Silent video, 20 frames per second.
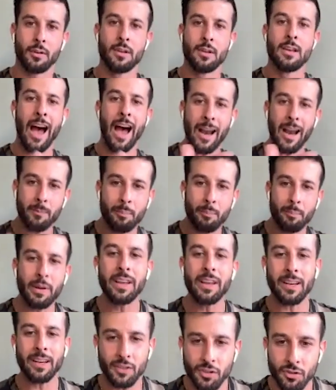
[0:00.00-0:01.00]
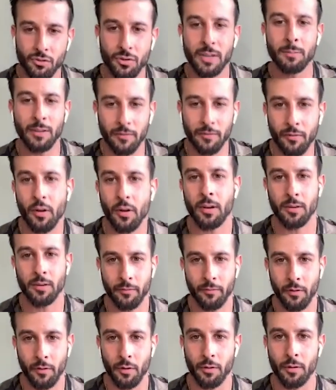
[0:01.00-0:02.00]
I'd be extremely fucking
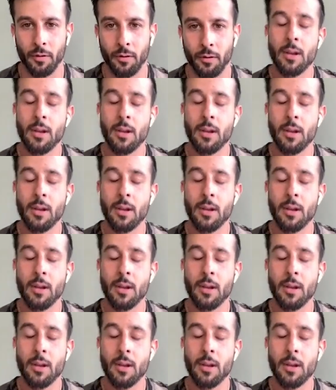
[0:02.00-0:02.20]
further.